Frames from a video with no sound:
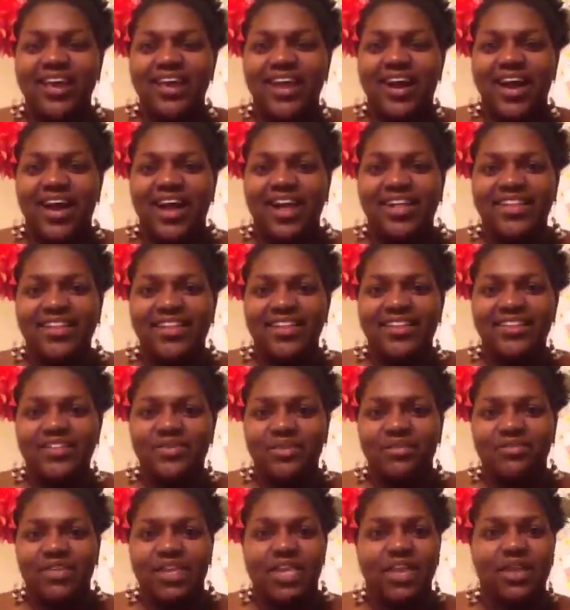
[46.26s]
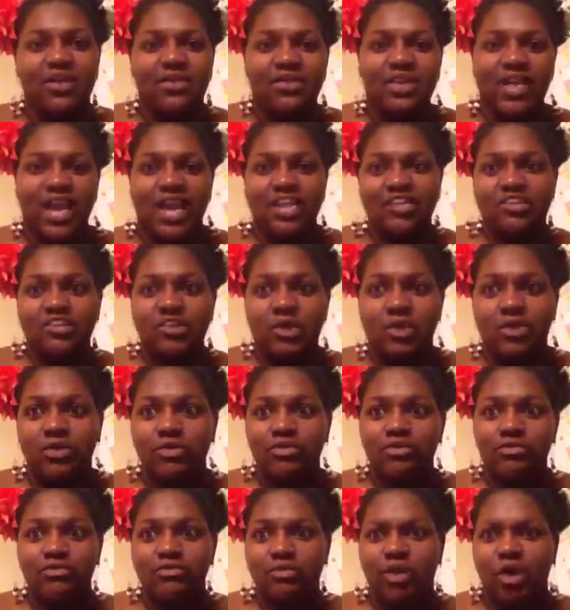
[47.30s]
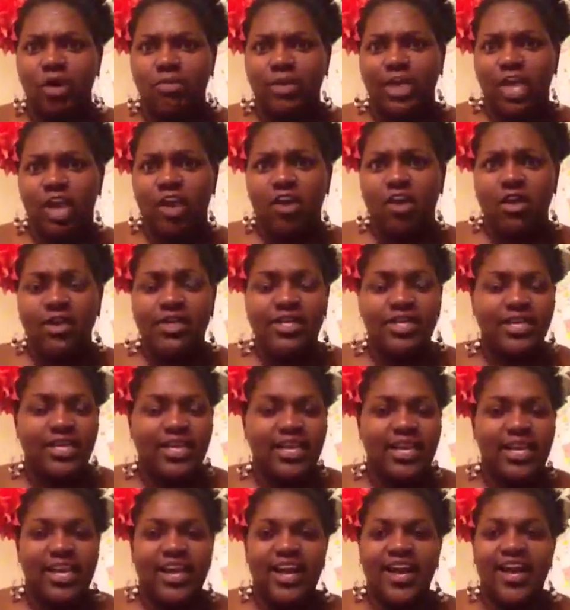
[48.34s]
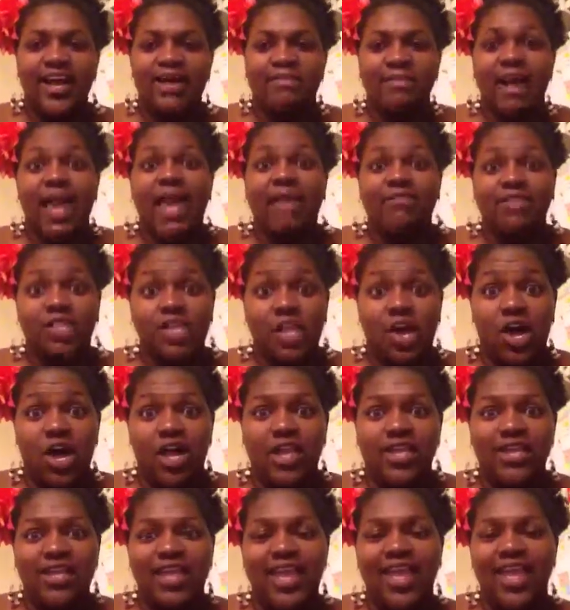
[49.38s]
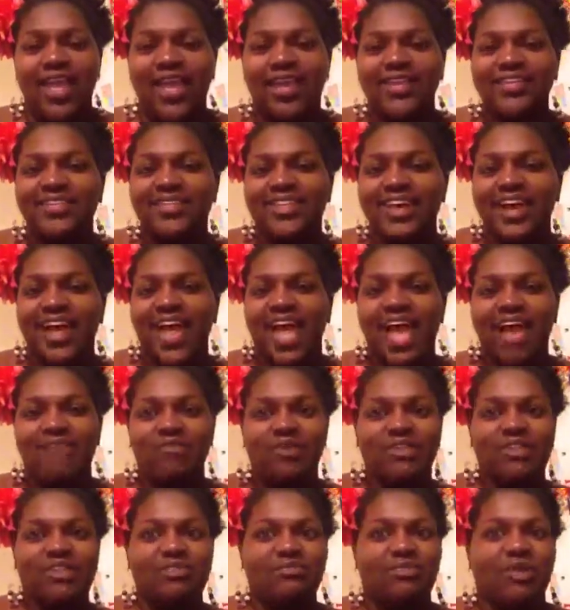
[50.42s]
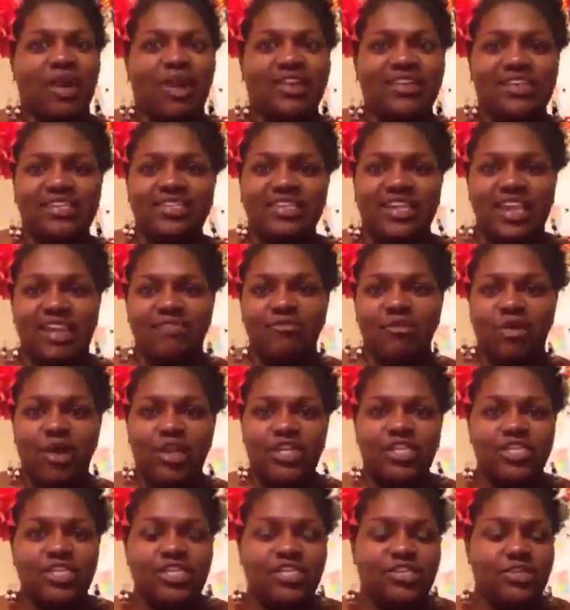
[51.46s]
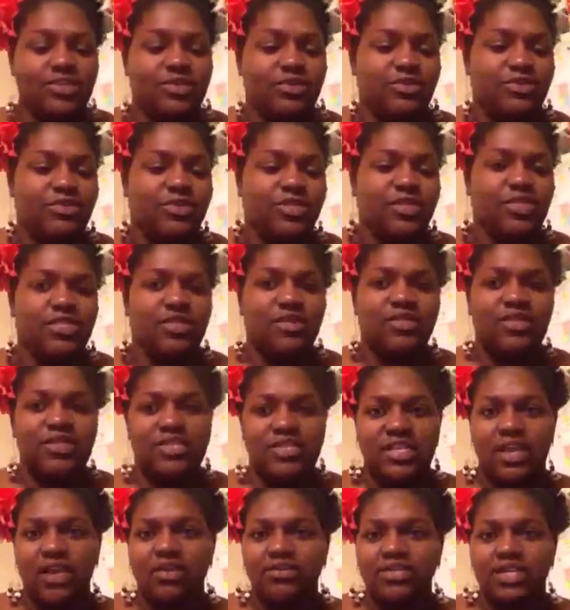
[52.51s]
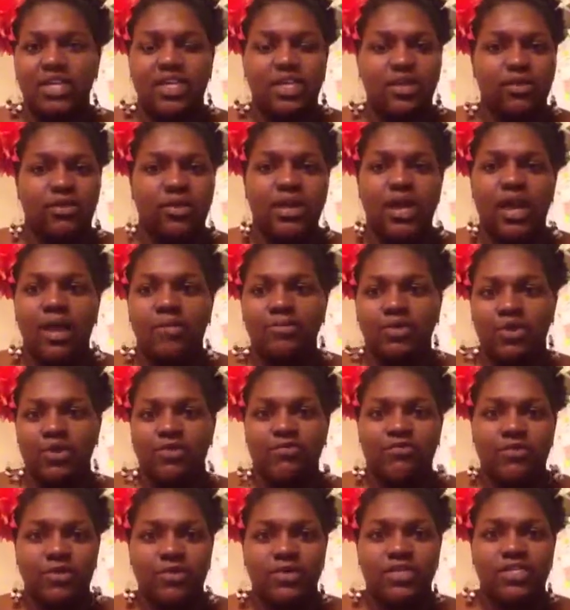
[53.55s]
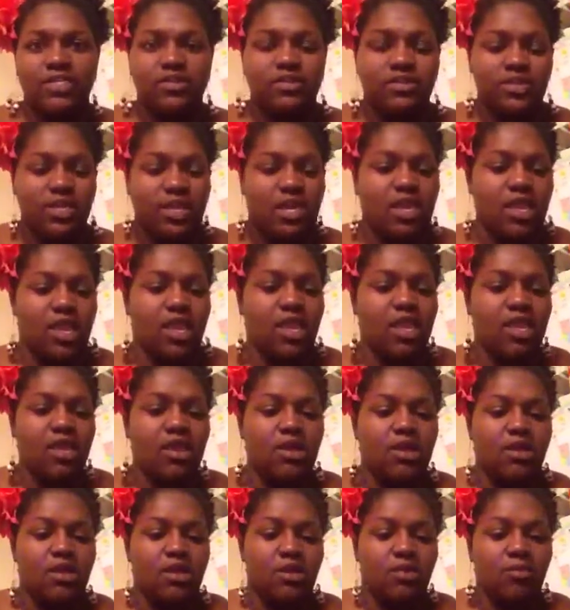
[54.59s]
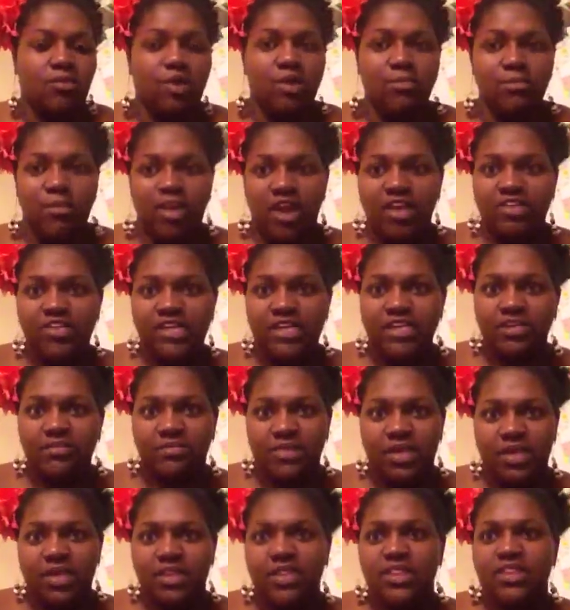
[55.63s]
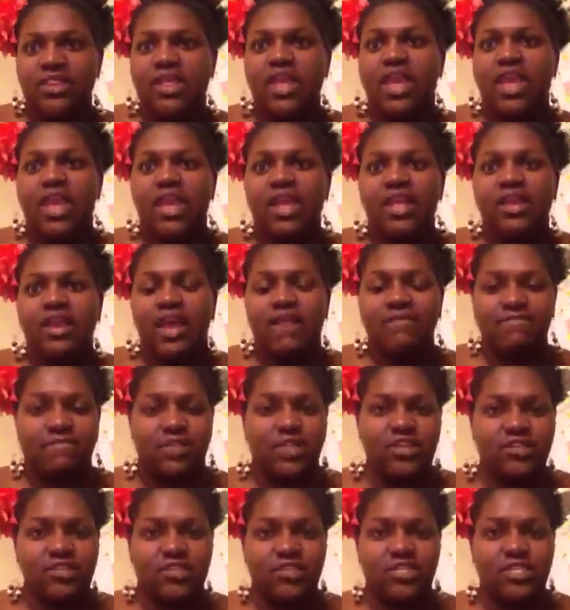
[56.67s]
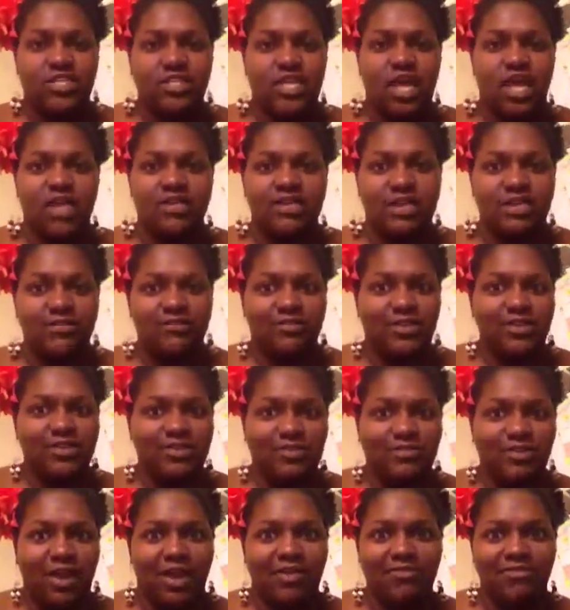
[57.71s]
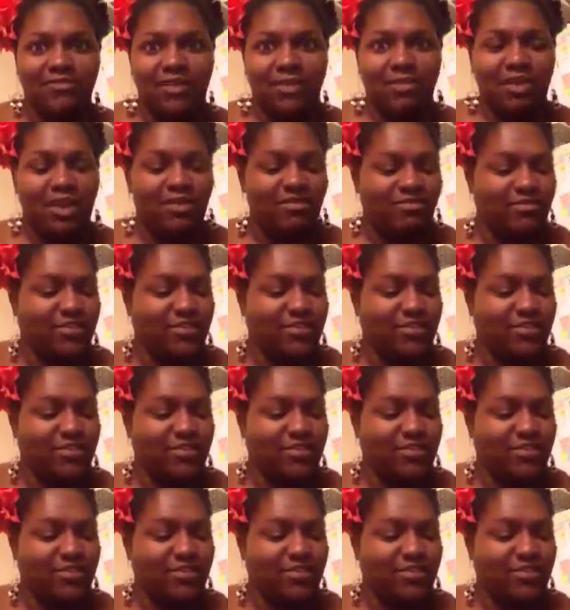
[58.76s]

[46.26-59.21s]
I'll do a video and kind of show all my yarn. I have a lot, and I have all these projects that I've wanted to do, and so this year I was like, you know what, I'm going to focus on knitting one project a month, and I finished the socks. I didn't finish them right in February.